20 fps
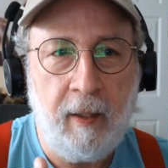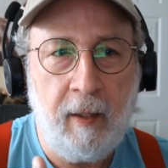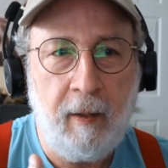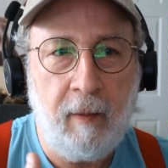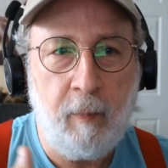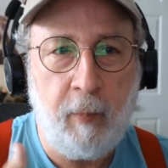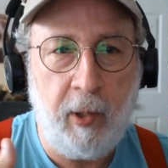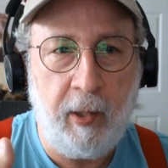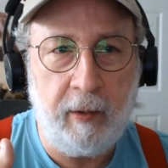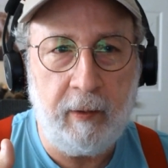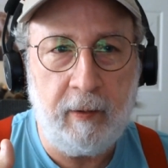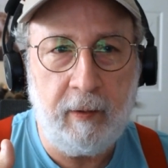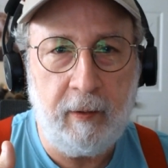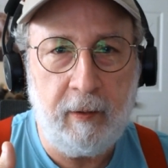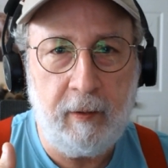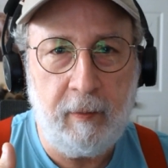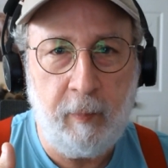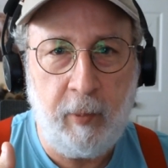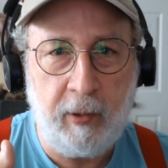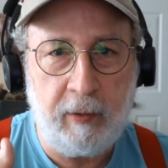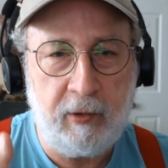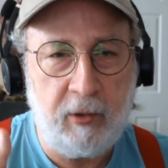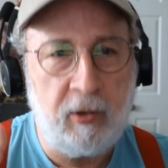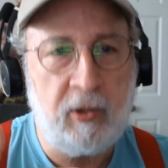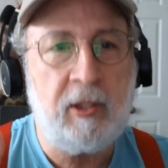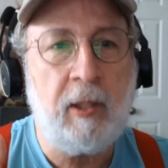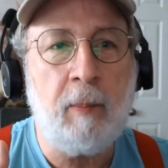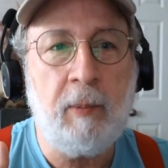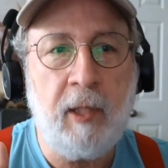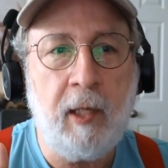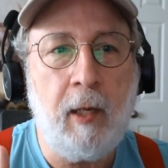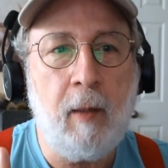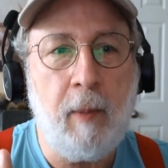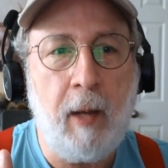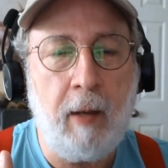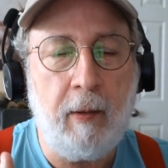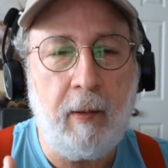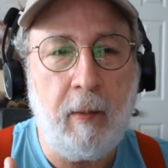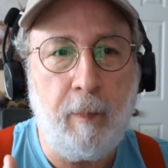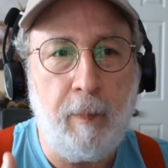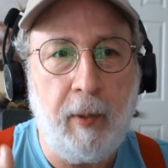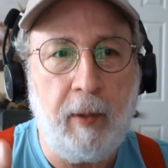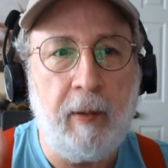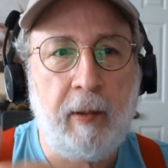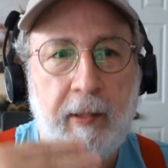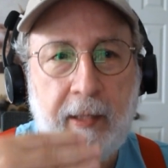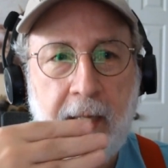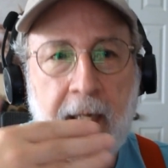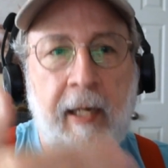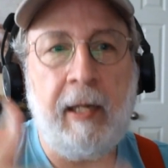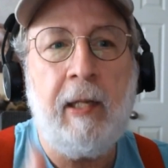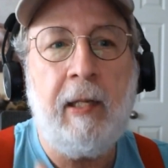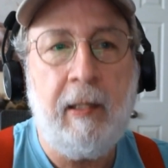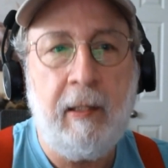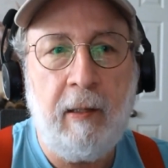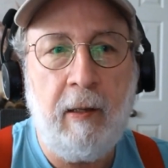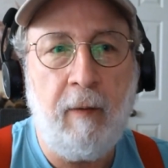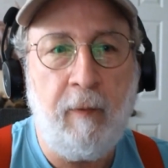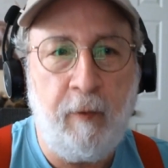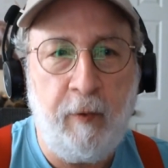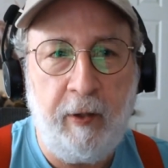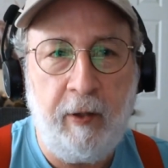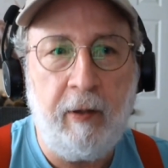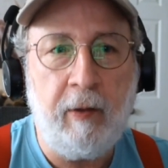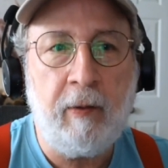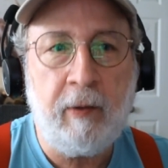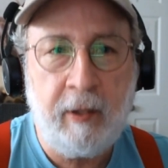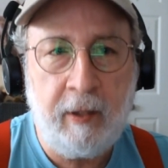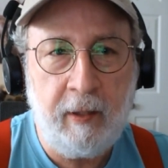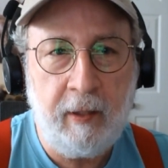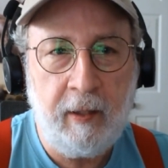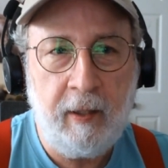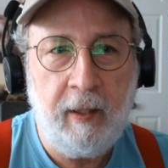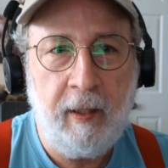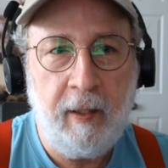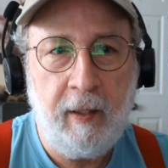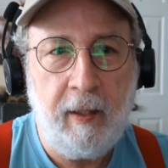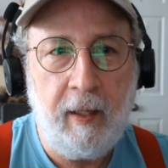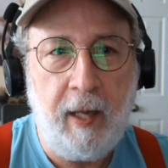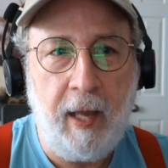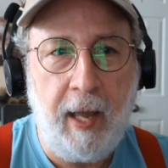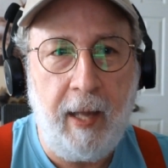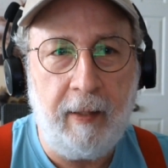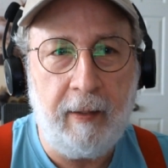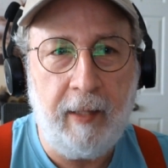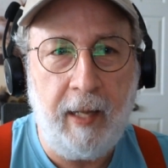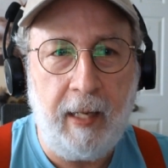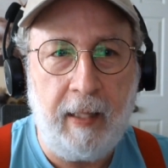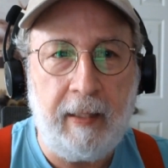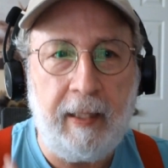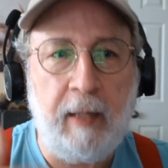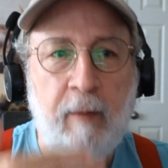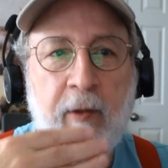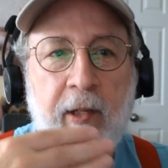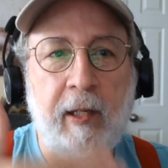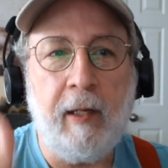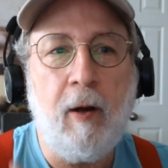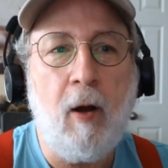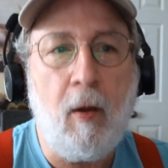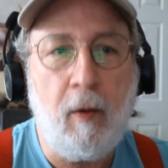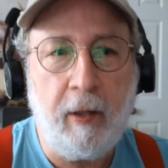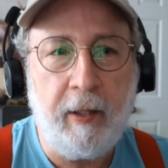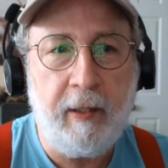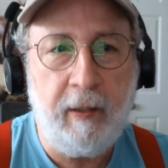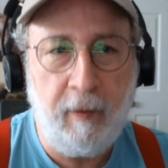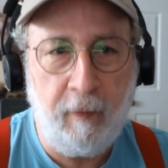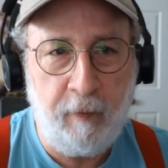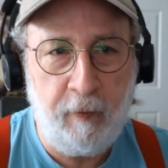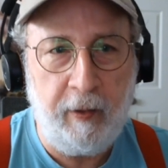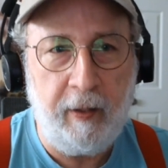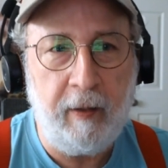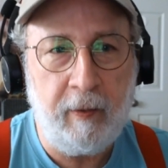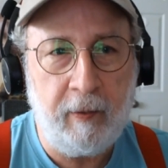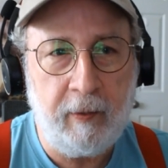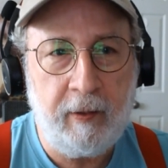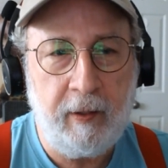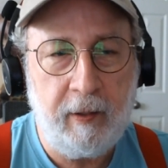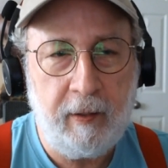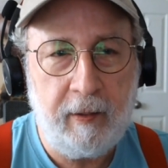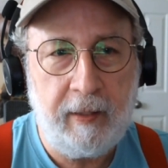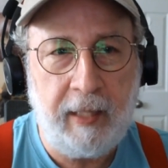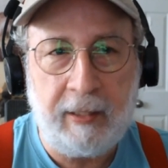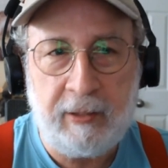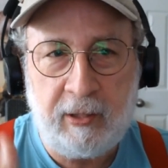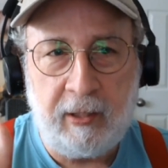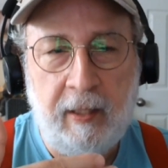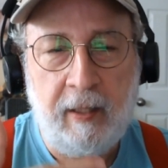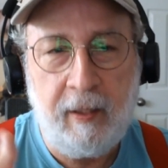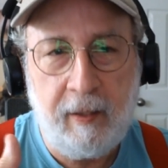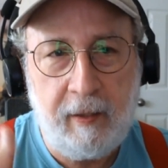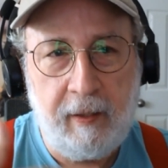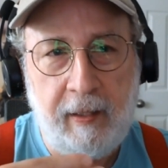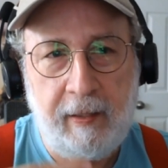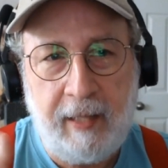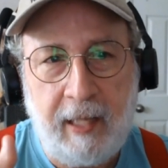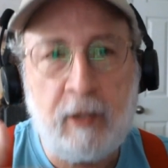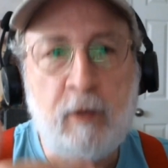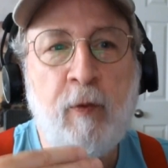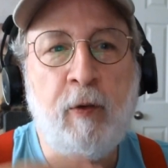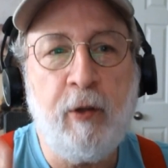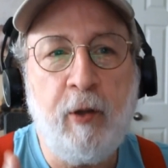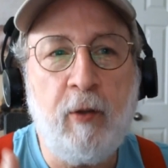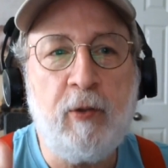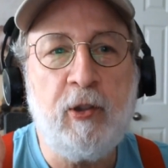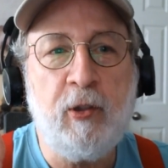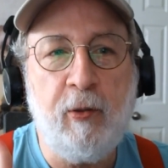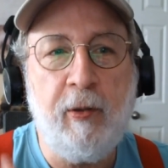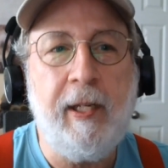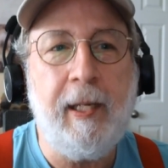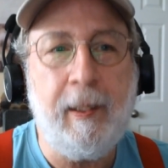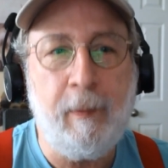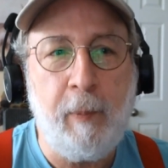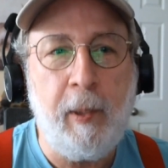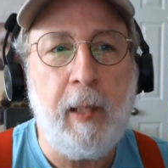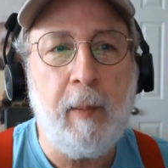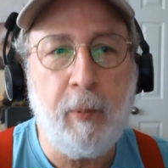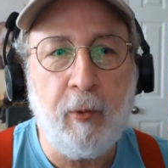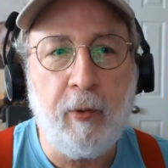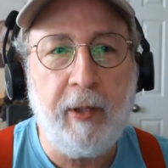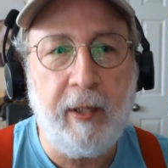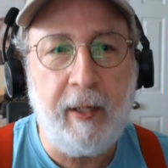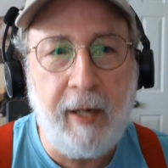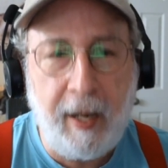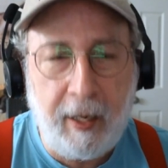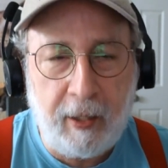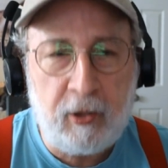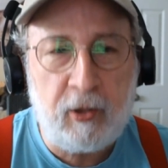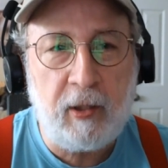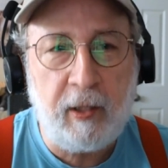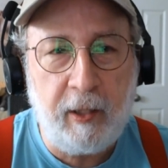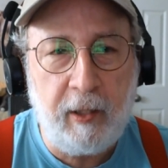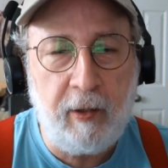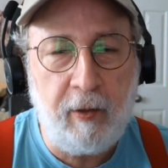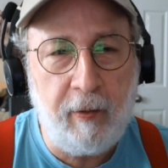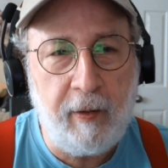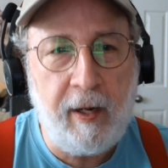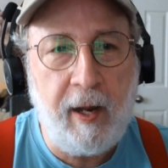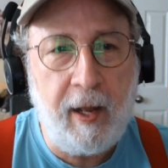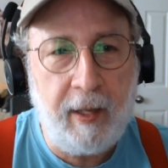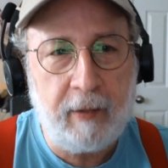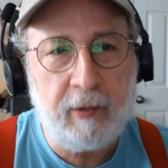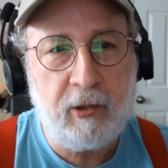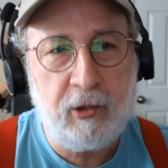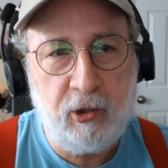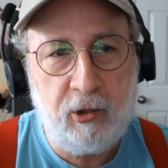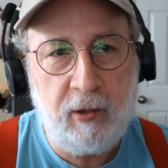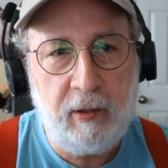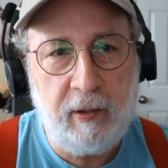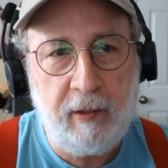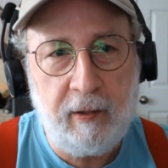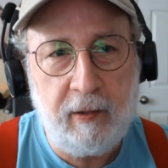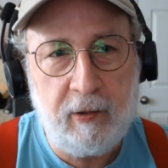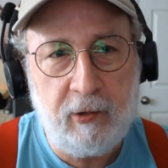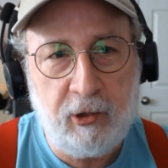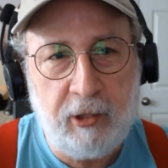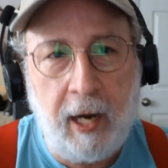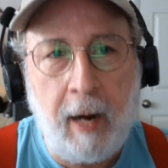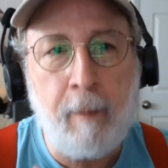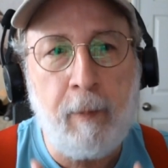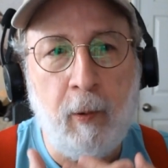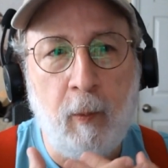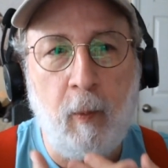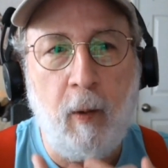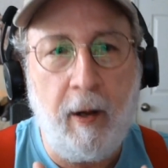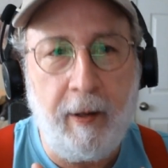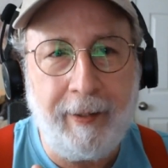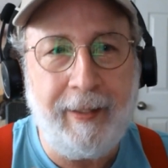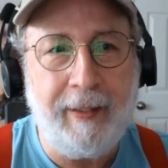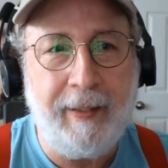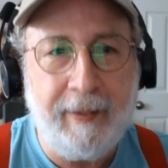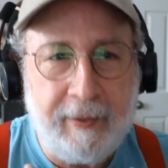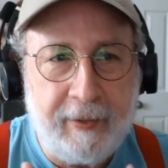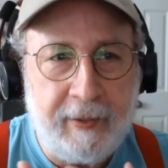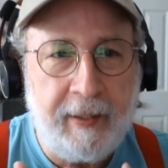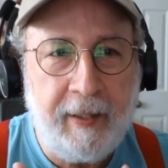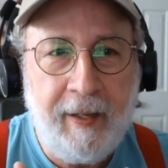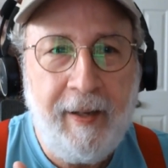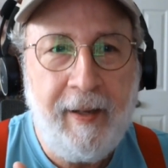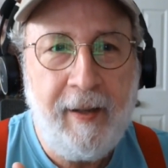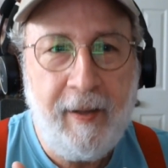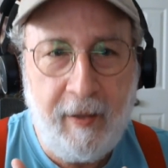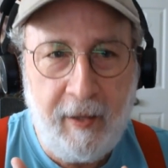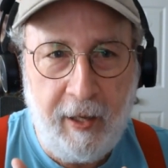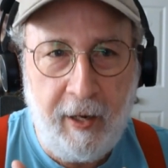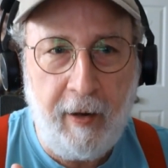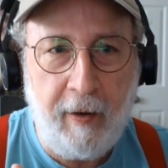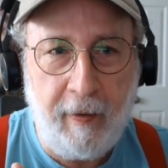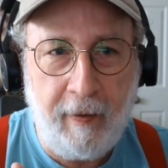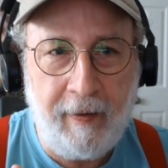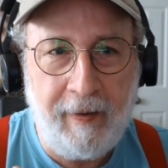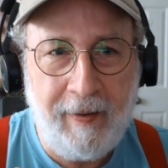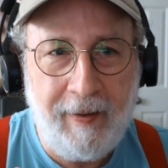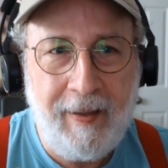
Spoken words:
but there's something about getting into the field and leaving it all in the field. That's for those unique people that actually they're not jabberwockies, they're